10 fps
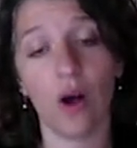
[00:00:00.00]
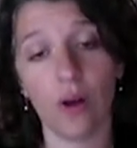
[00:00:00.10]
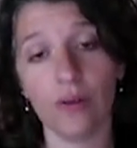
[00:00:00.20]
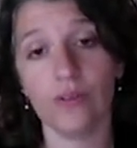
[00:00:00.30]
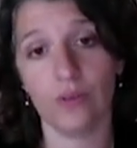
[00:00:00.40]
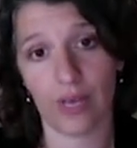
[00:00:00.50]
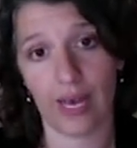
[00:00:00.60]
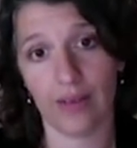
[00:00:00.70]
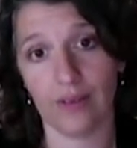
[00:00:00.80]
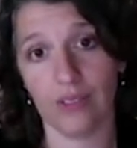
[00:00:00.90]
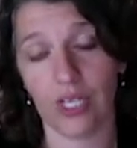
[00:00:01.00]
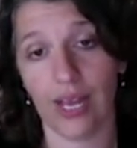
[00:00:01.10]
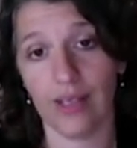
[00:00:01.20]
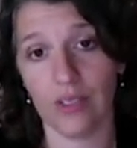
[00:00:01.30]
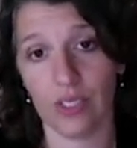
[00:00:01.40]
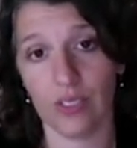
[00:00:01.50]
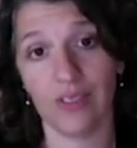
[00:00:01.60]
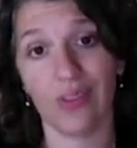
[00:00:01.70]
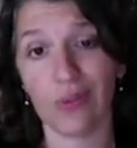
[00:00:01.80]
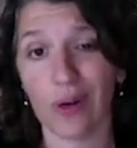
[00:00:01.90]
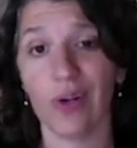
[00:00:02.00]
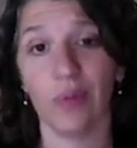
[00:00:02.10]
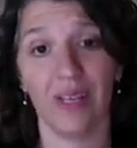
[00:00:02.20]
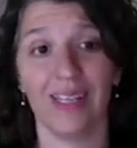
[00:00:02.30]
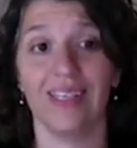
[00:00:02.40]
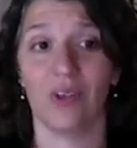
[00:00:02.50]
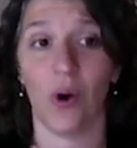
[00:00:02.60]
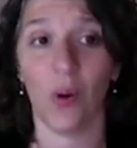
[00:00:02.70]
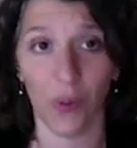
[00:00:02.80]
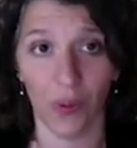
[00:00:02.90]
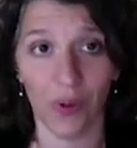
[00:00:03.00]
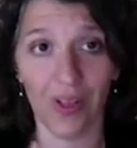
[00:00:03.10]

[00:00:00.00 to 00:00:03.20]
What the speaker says: also tackle the challenges that threaten our planet as a whole.